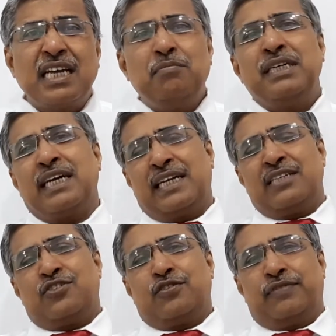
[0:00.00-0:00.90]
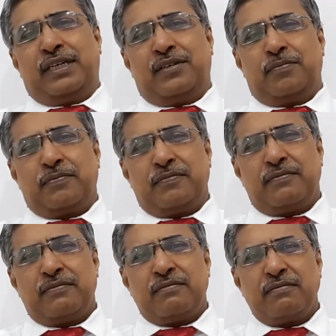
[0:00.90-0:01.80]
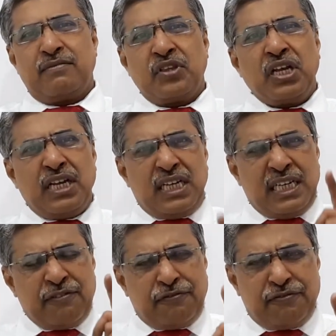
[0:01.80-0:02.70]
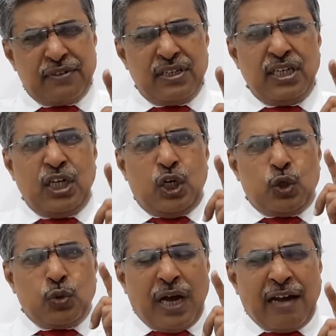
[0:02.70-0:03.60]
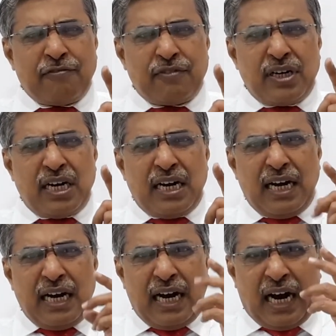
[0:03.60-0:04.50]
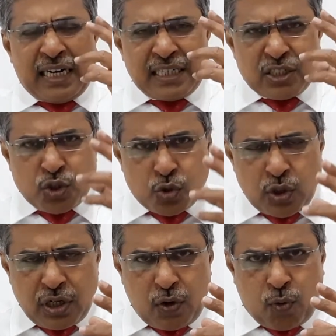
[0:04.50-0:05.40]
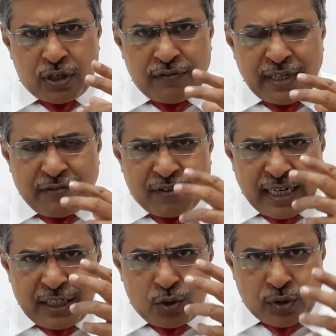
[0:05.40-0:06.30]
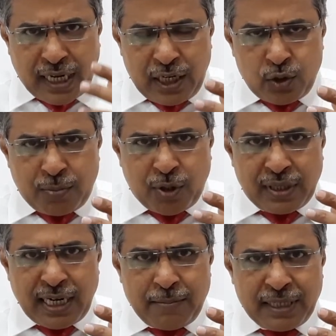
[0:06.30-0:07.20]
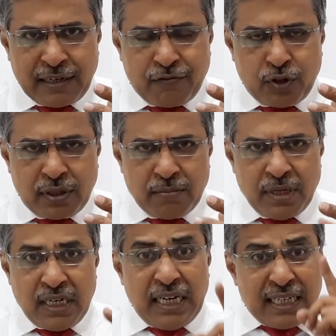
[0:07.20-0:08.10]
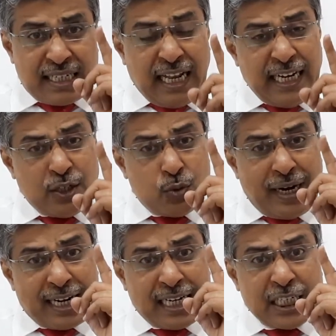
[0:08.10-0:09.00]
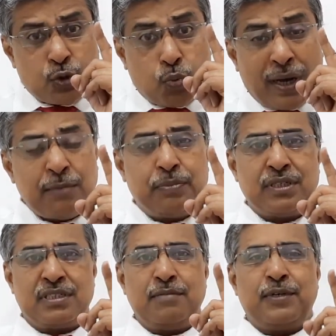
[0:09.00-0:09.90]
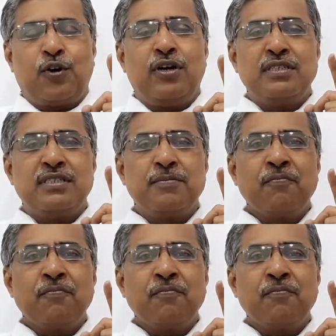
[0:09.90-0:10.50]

can be catastrophic. If you have understood what we have tried to tell you about diabetic foot, tell it to at least one person, because